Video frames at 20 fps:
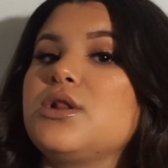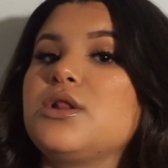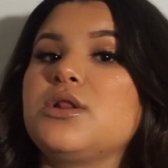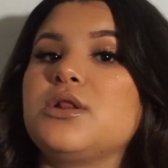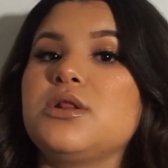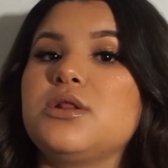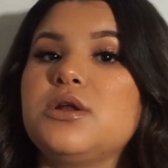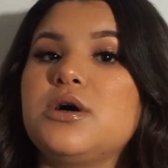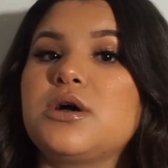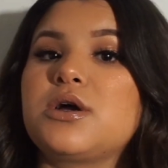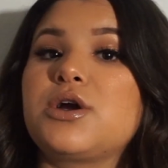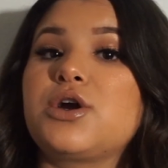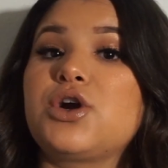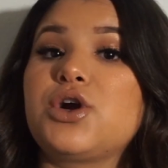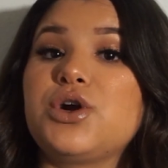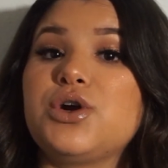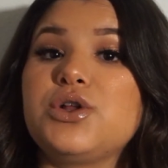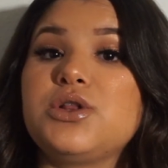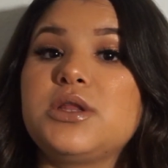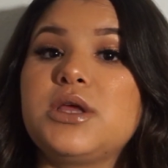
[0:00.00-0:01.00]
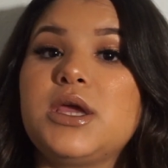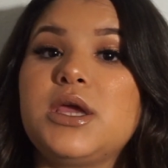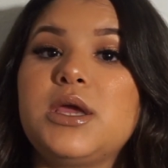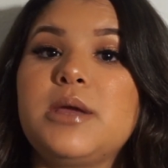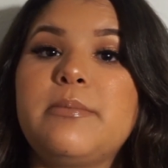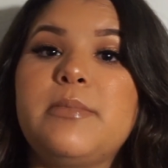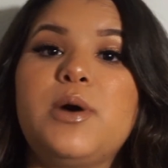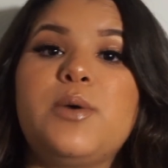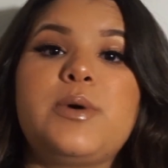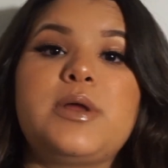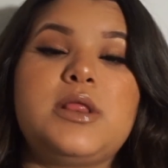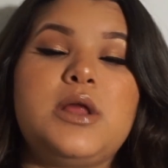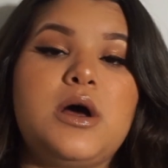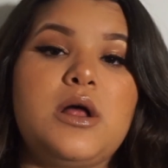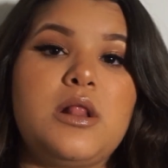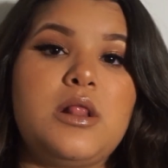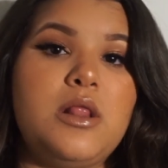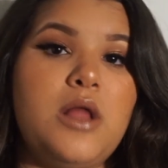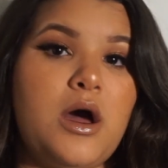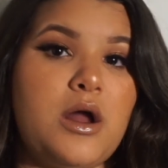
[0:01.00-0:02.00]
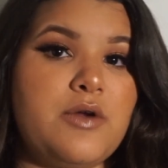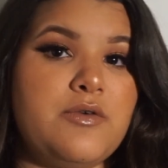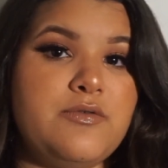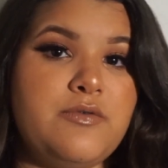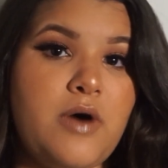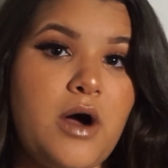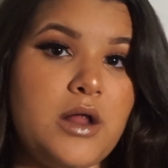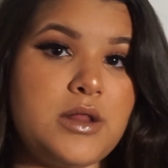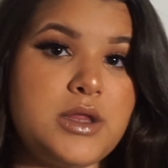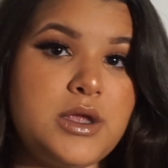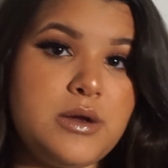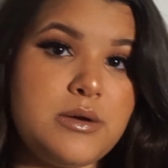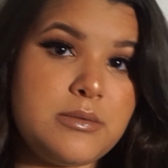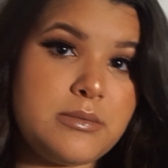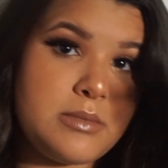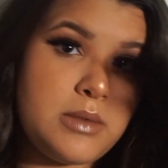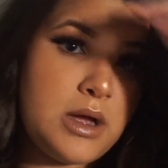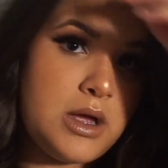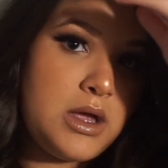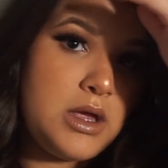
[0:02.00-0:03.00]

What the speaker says: look curly but with a lot of volume,